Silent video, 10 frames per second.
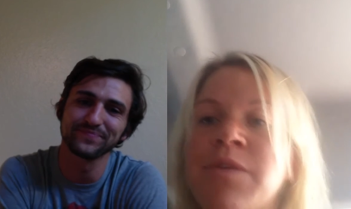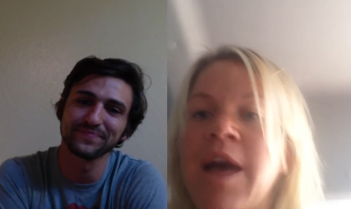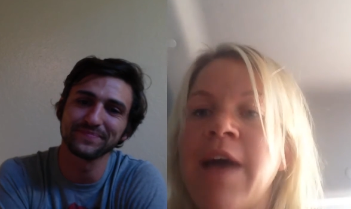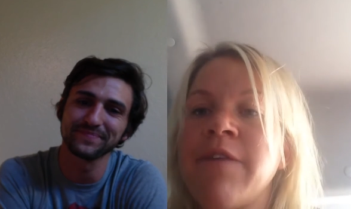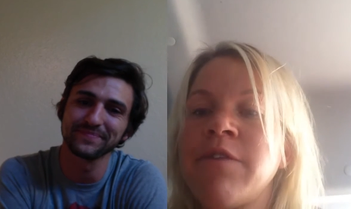
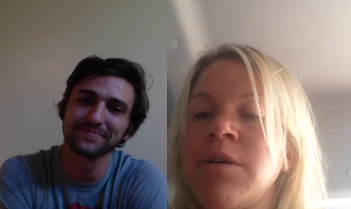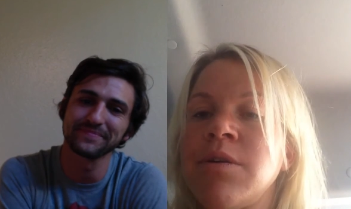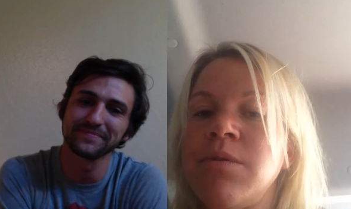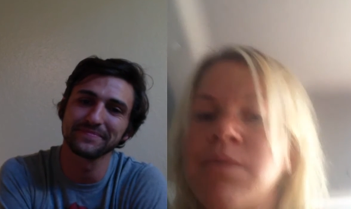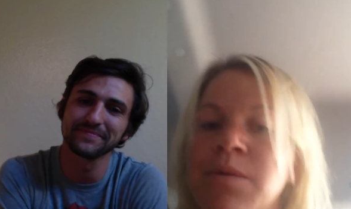Speaker 1: Sciver,
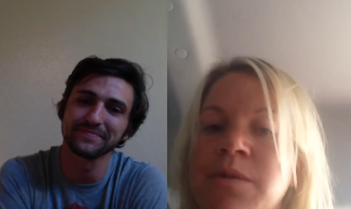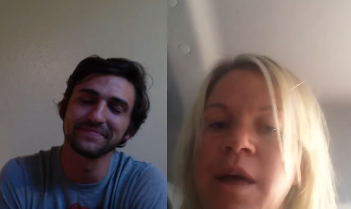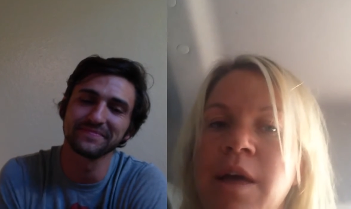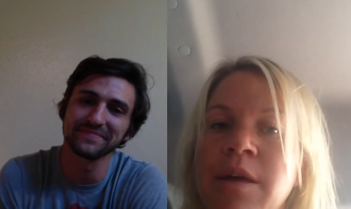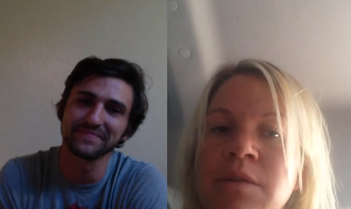who is
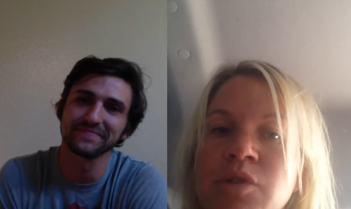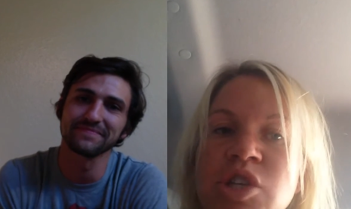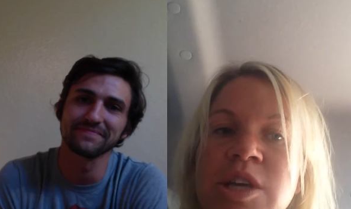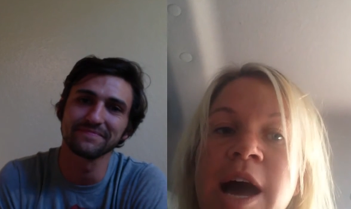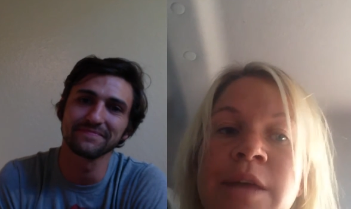uh,
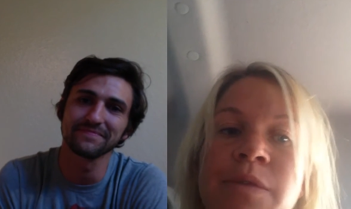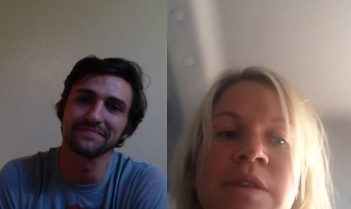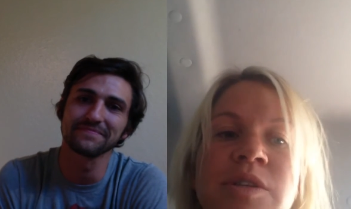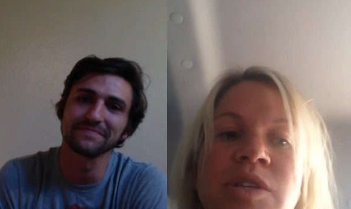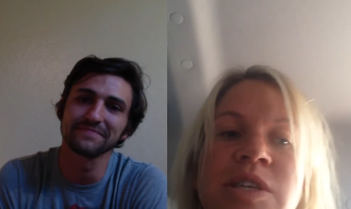she guides
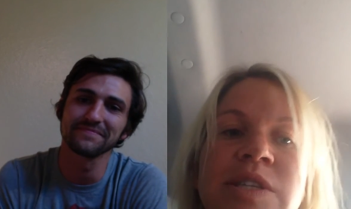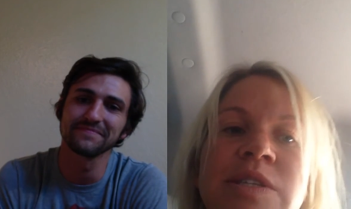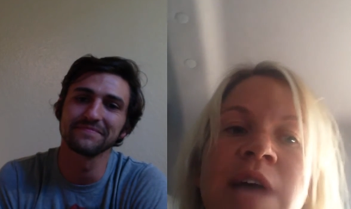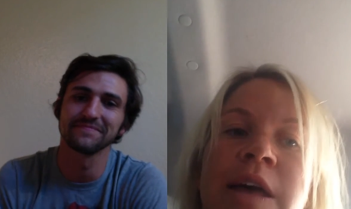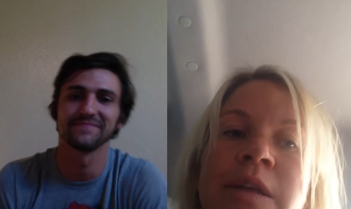in the
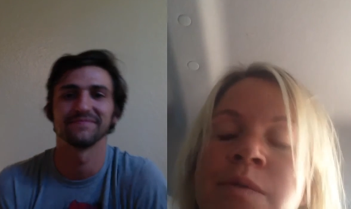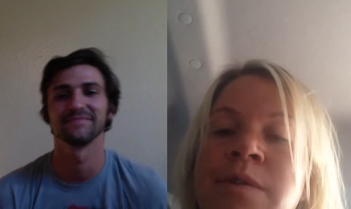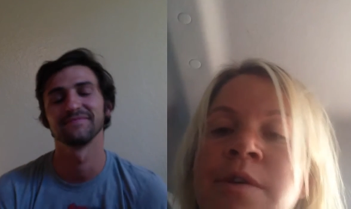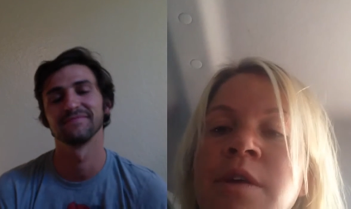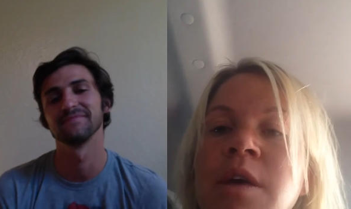
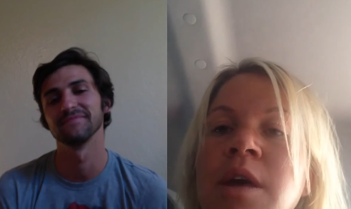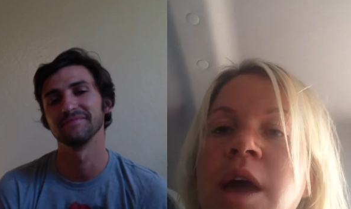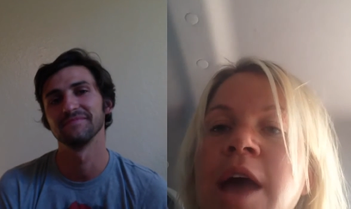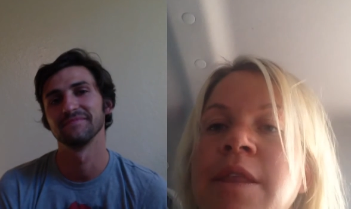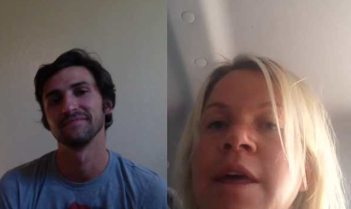Tetons, mm-hmm.
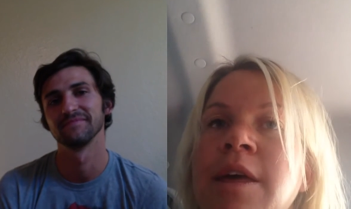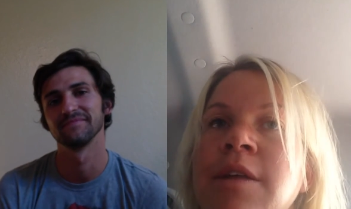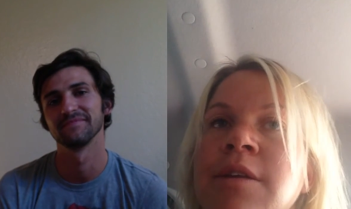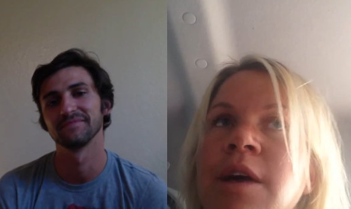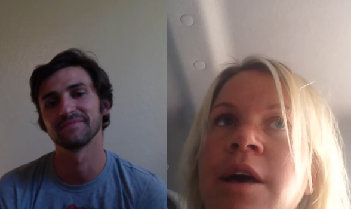and
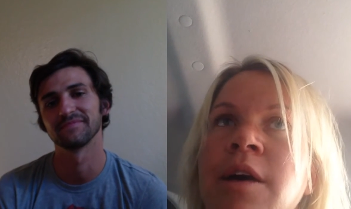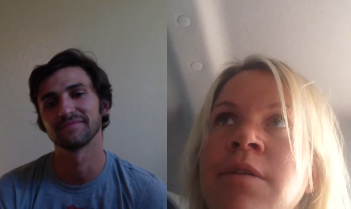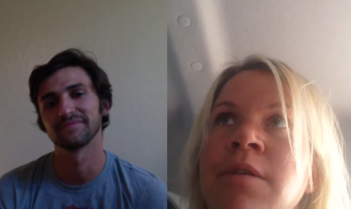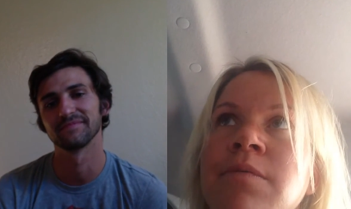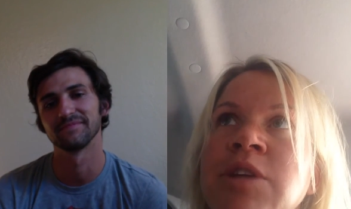then uh,
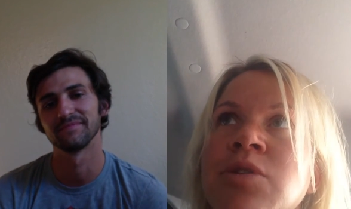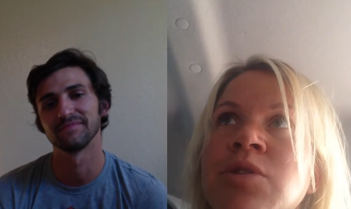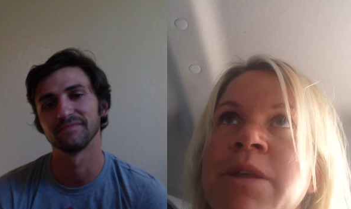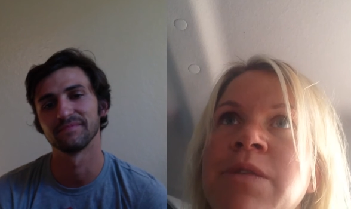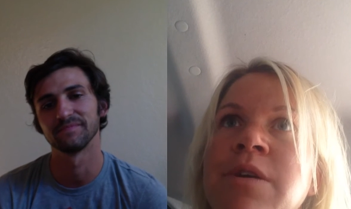Rachel
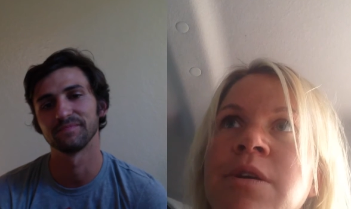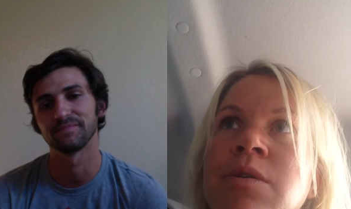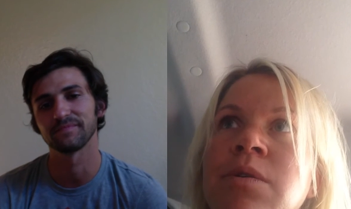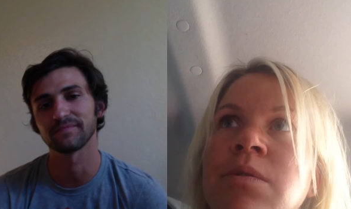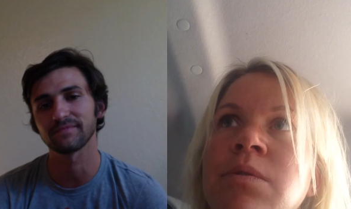Spitzer,
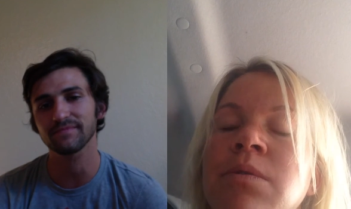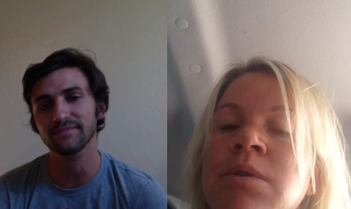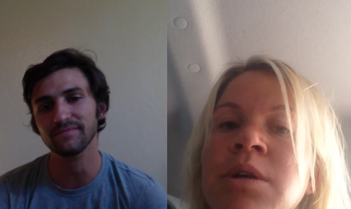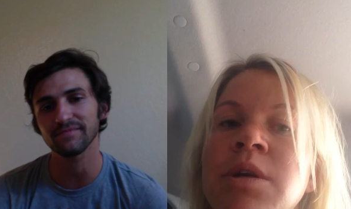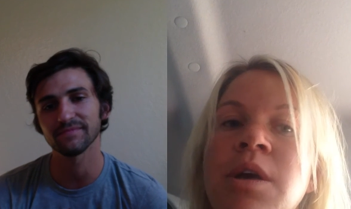who
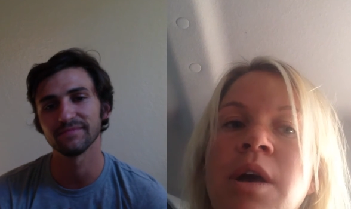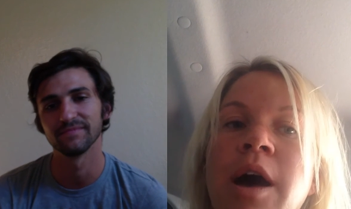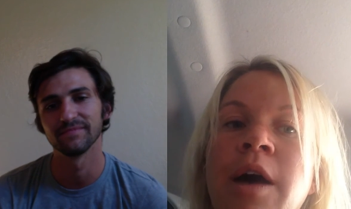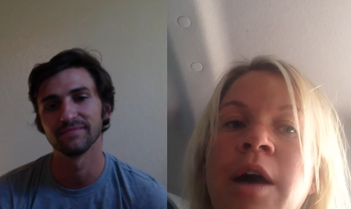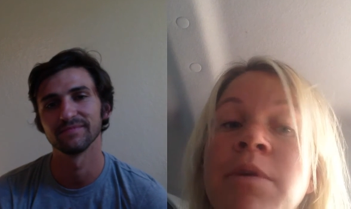
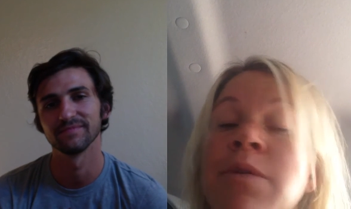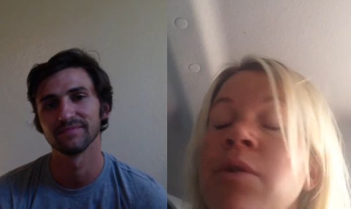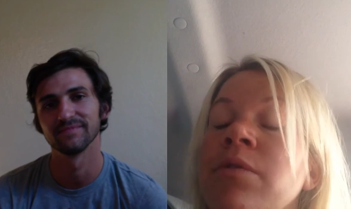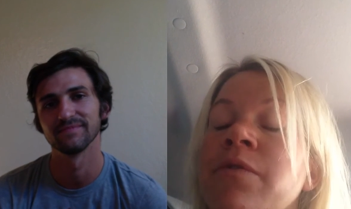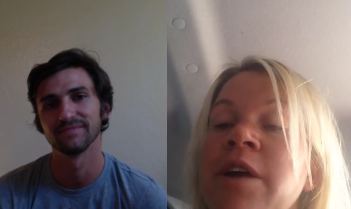um, is an
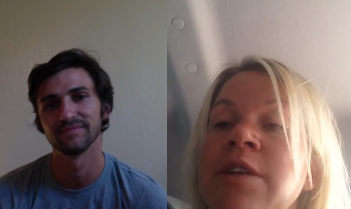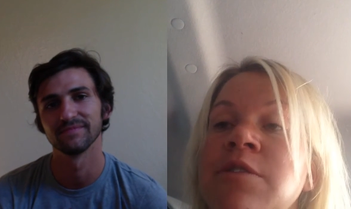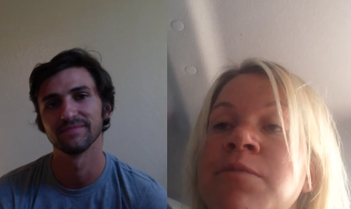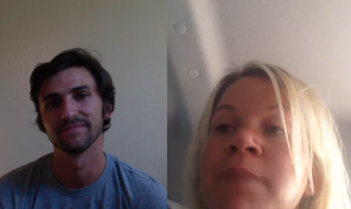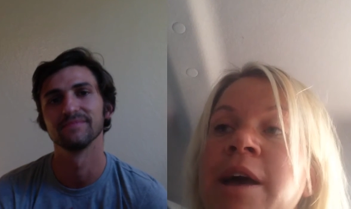old friend
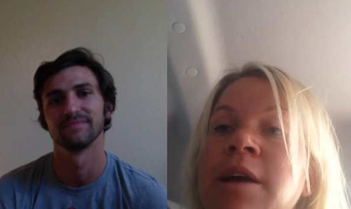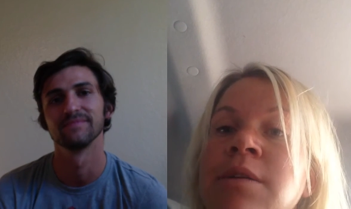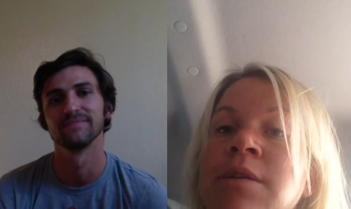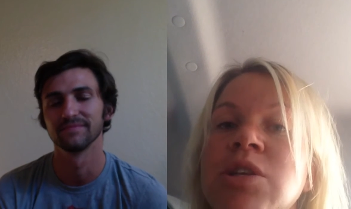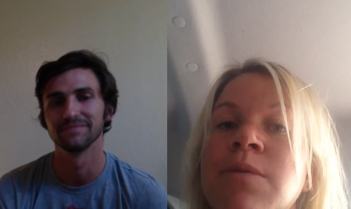of
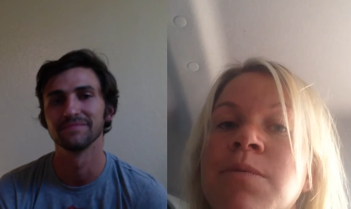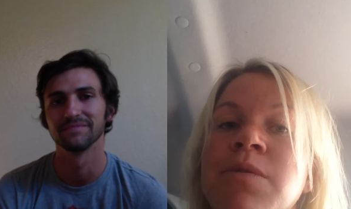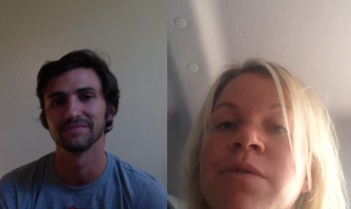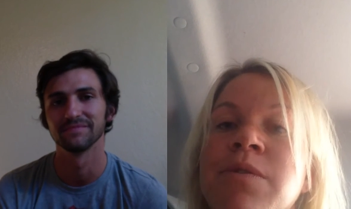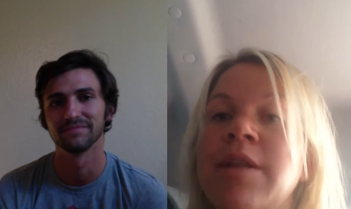mine. She lives
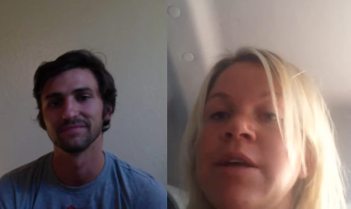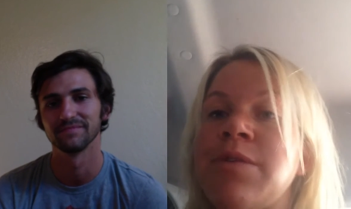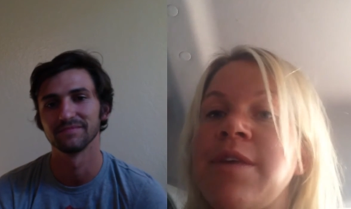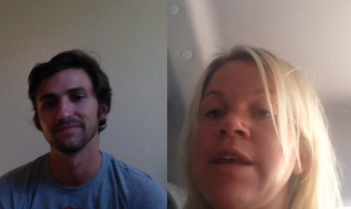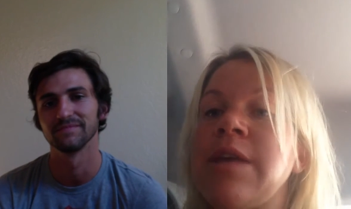in Salt Lake
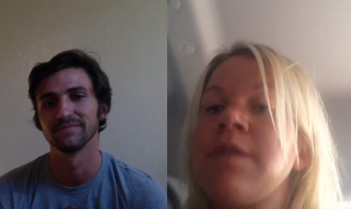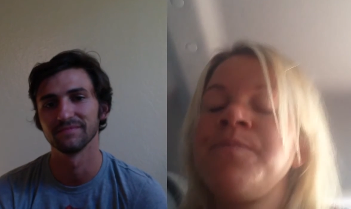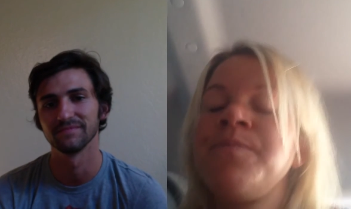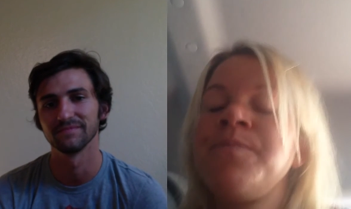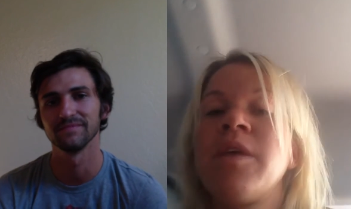City.
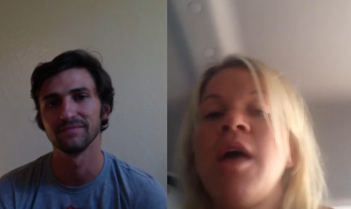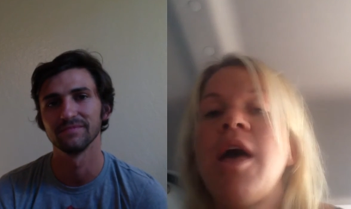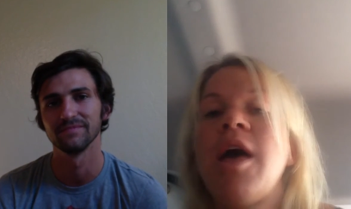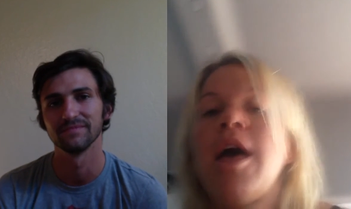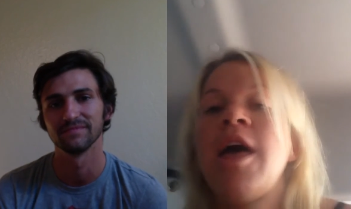Mm-hmm.
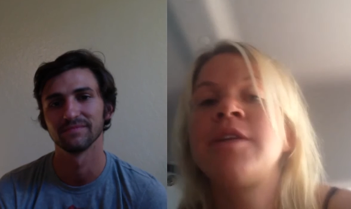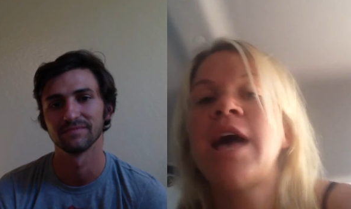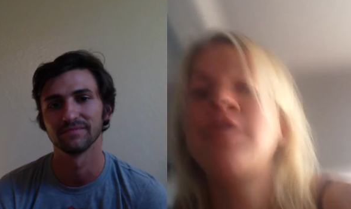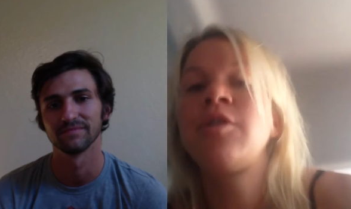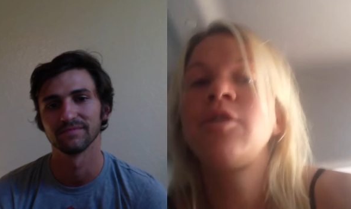And
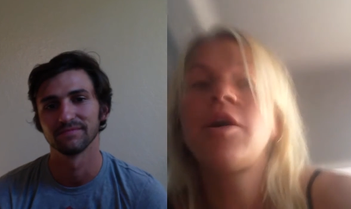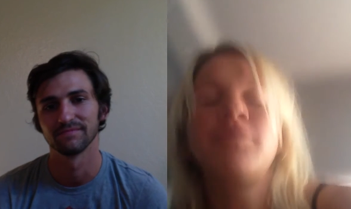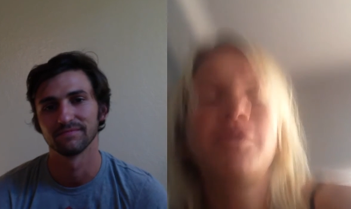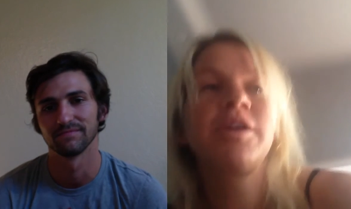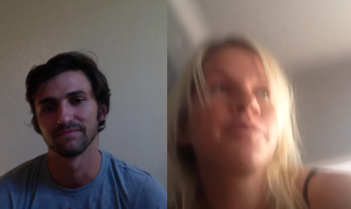I know.
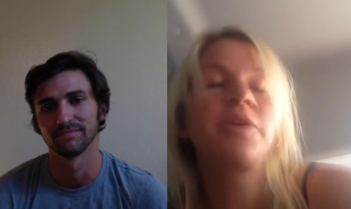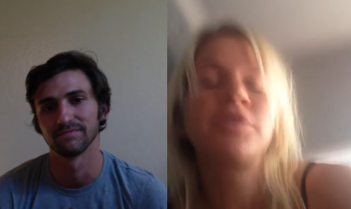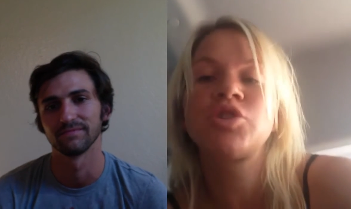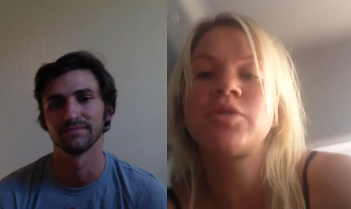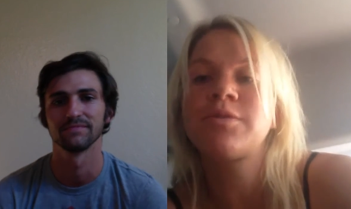Oh, here's
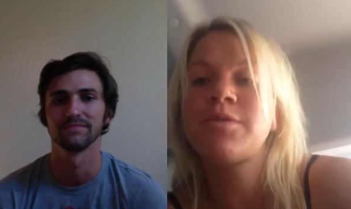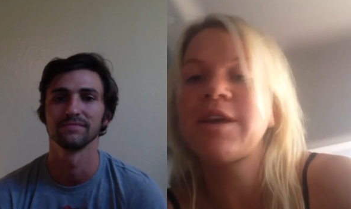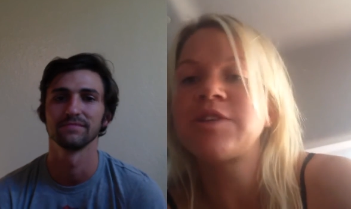one short